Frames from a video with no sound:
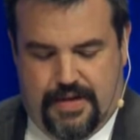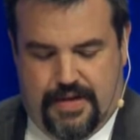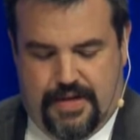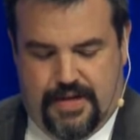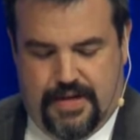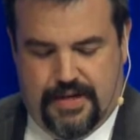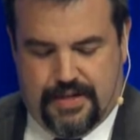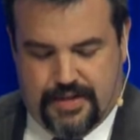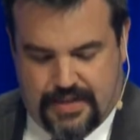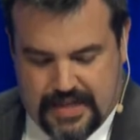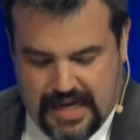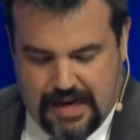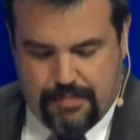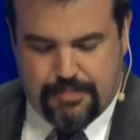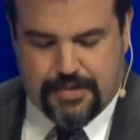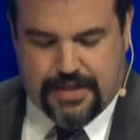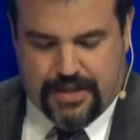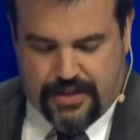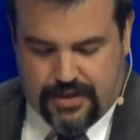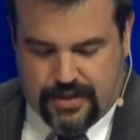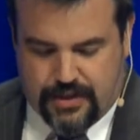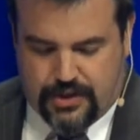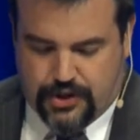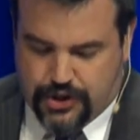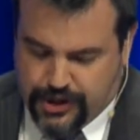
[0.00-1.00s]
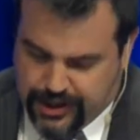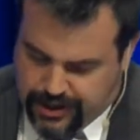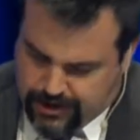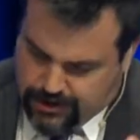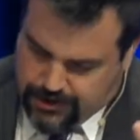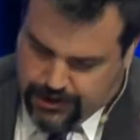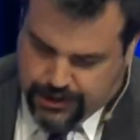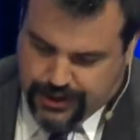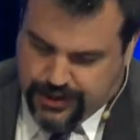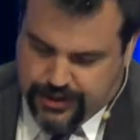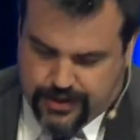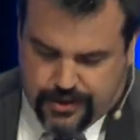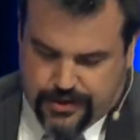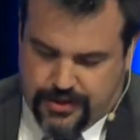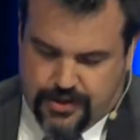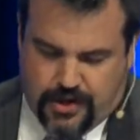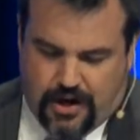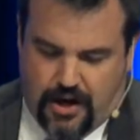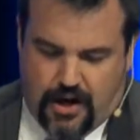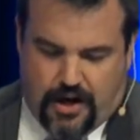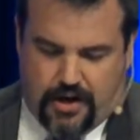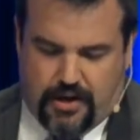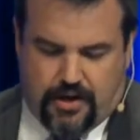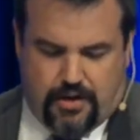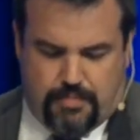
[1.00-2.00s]
It's tempting to cheer Jesus
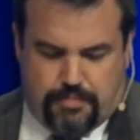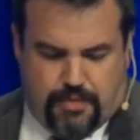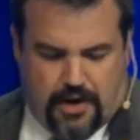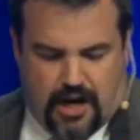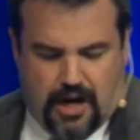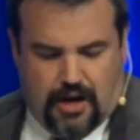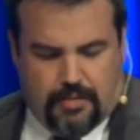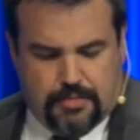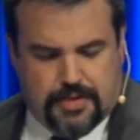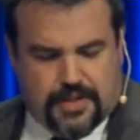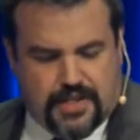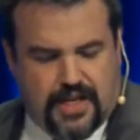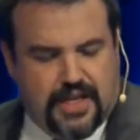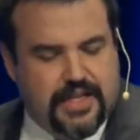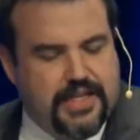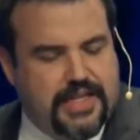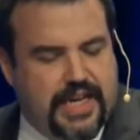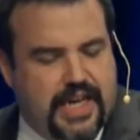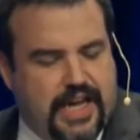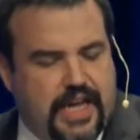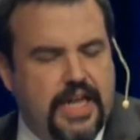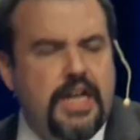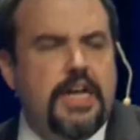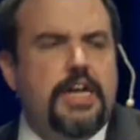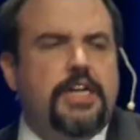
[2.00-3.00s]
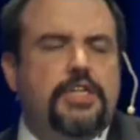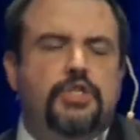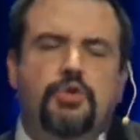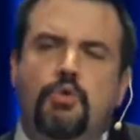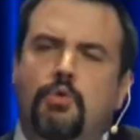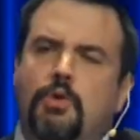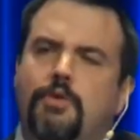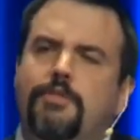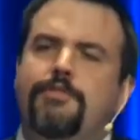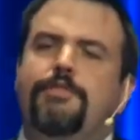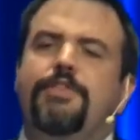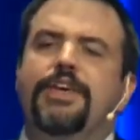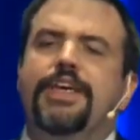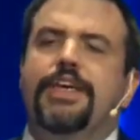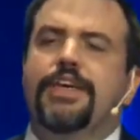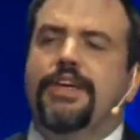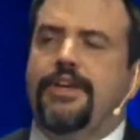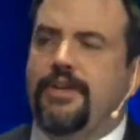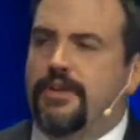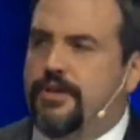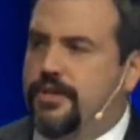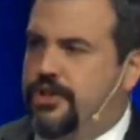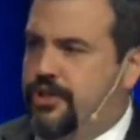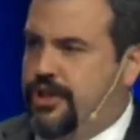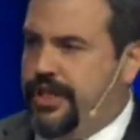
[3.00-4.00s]
on Palm Sunday, to
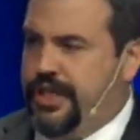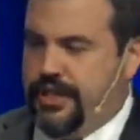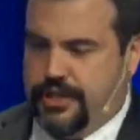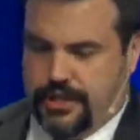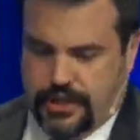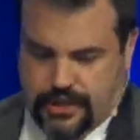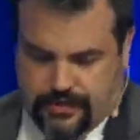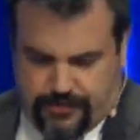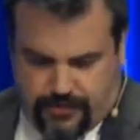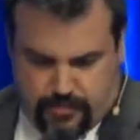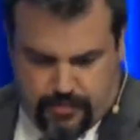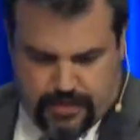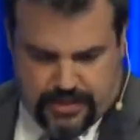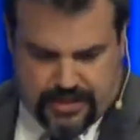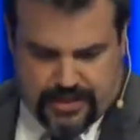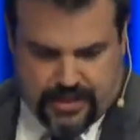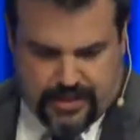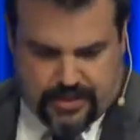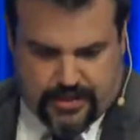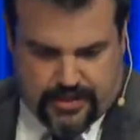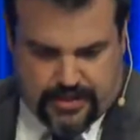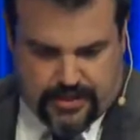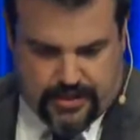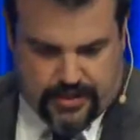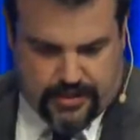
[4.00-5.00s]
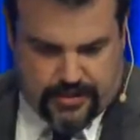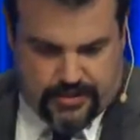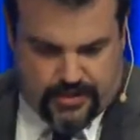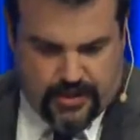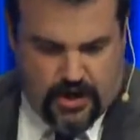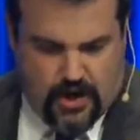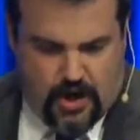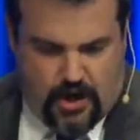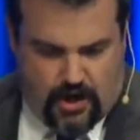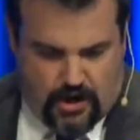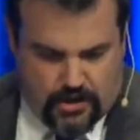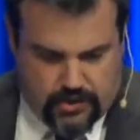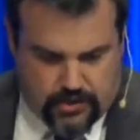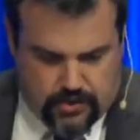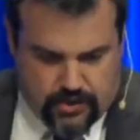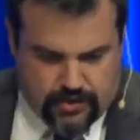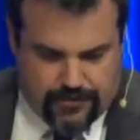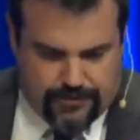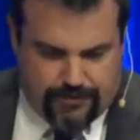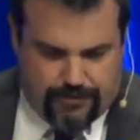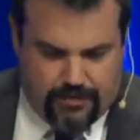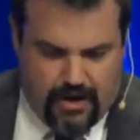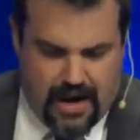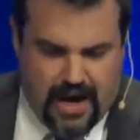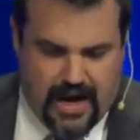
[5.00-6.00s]
revere Jesus from a distance on Good
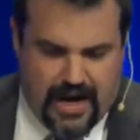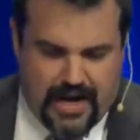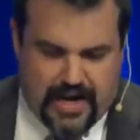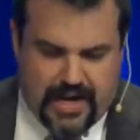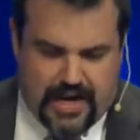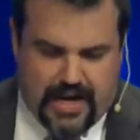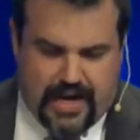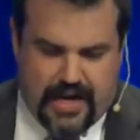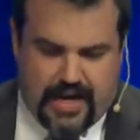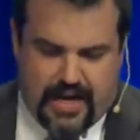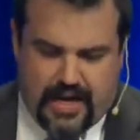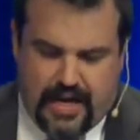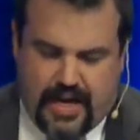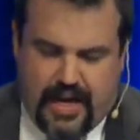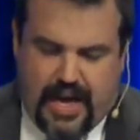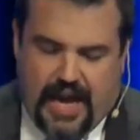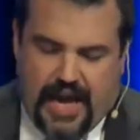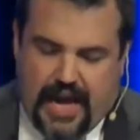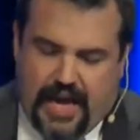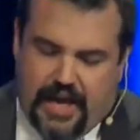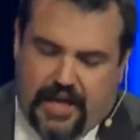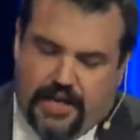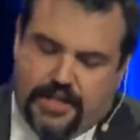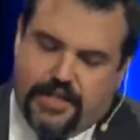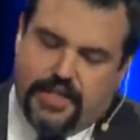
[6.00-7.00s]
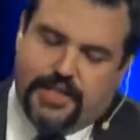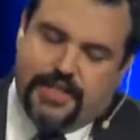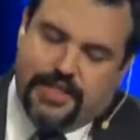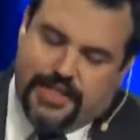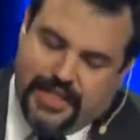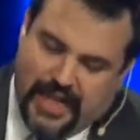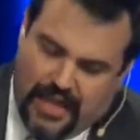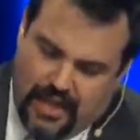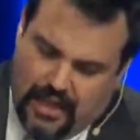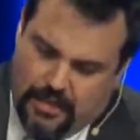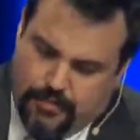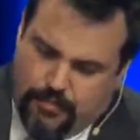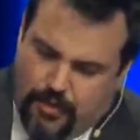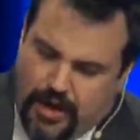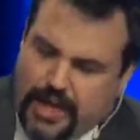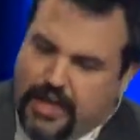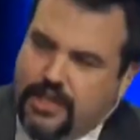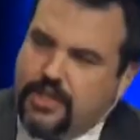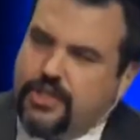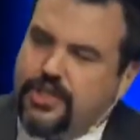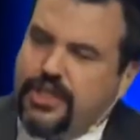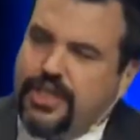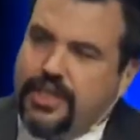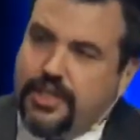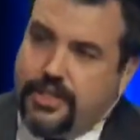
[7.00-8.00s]
Friday, to celebrate
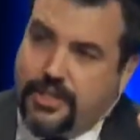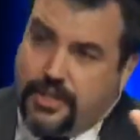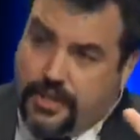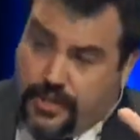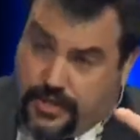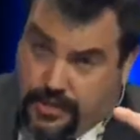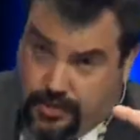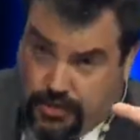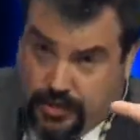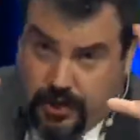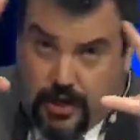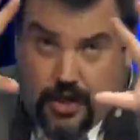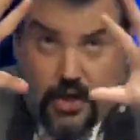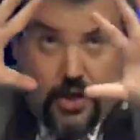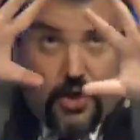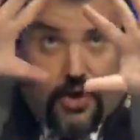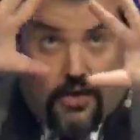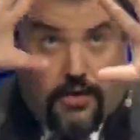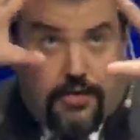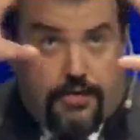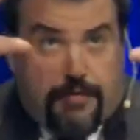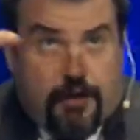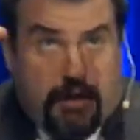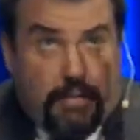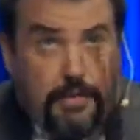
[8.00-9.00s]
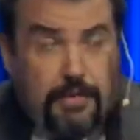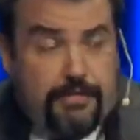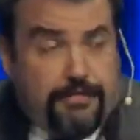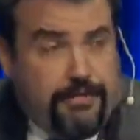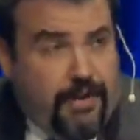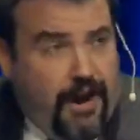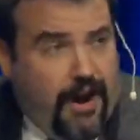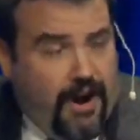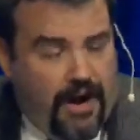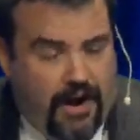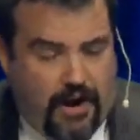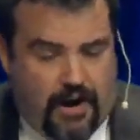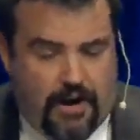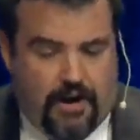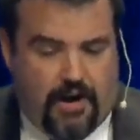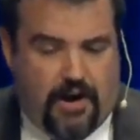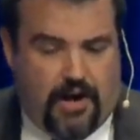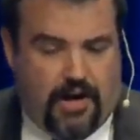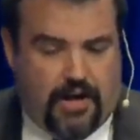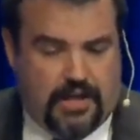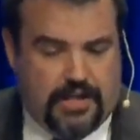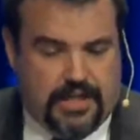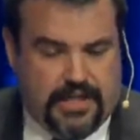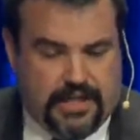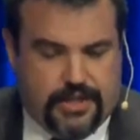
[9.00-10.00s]
Jesus from afar
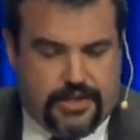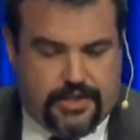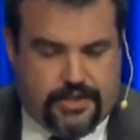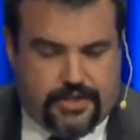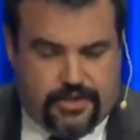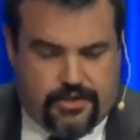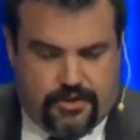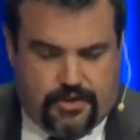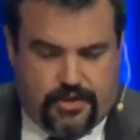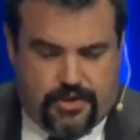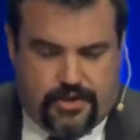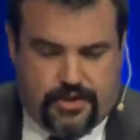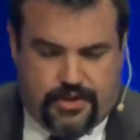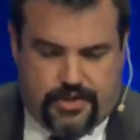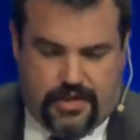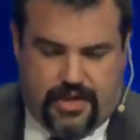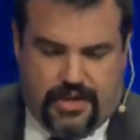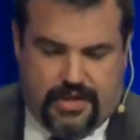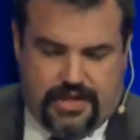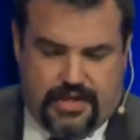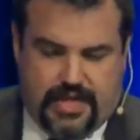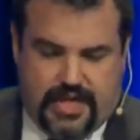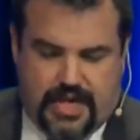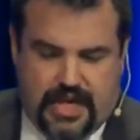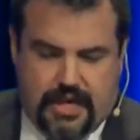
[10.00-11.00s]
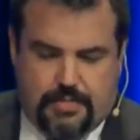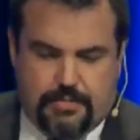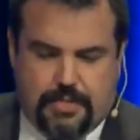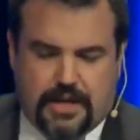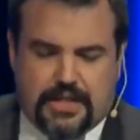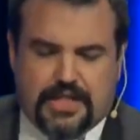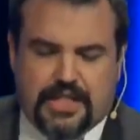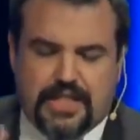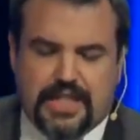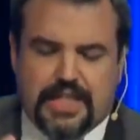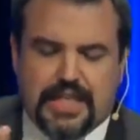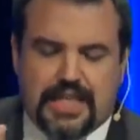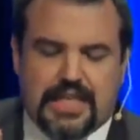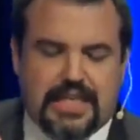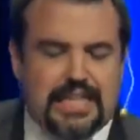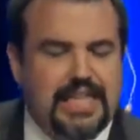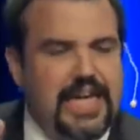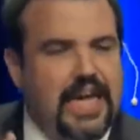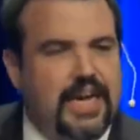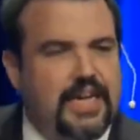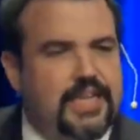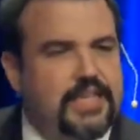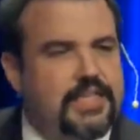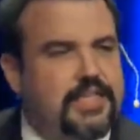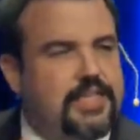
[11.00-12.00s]
on Easter Sunday, but to
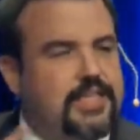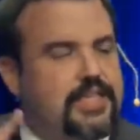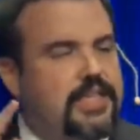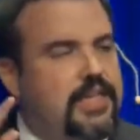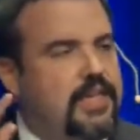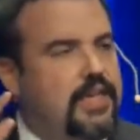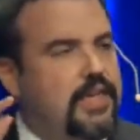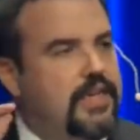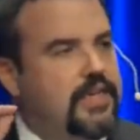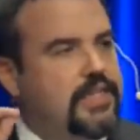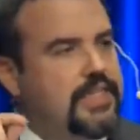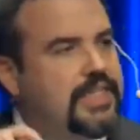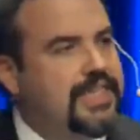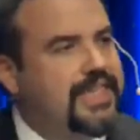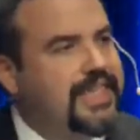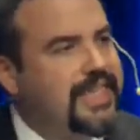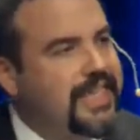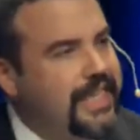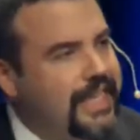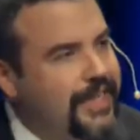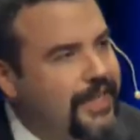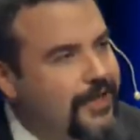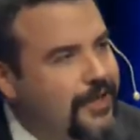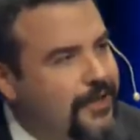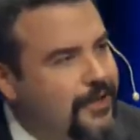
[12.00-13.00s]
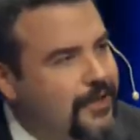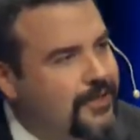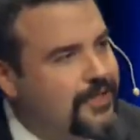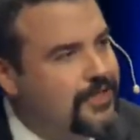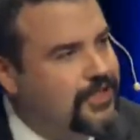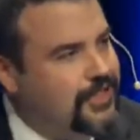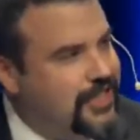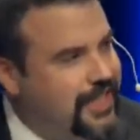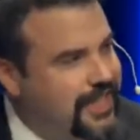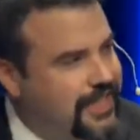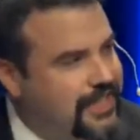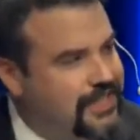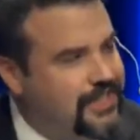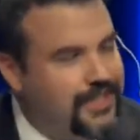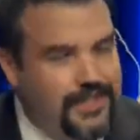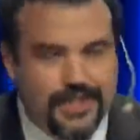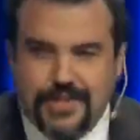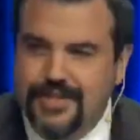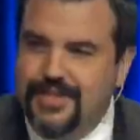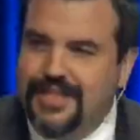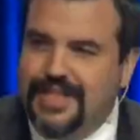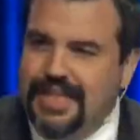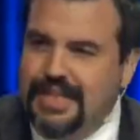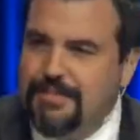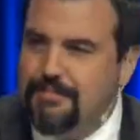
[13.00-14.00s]
neglect to hear
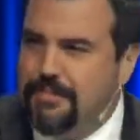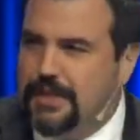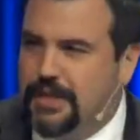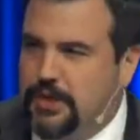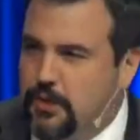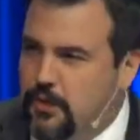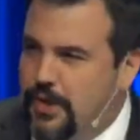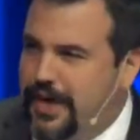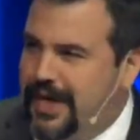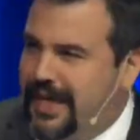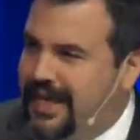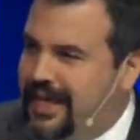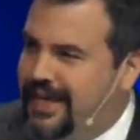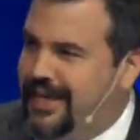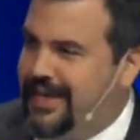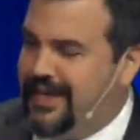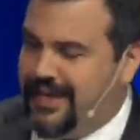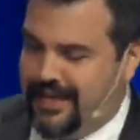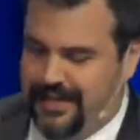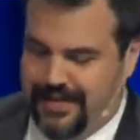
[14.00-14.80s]
Jesus in between.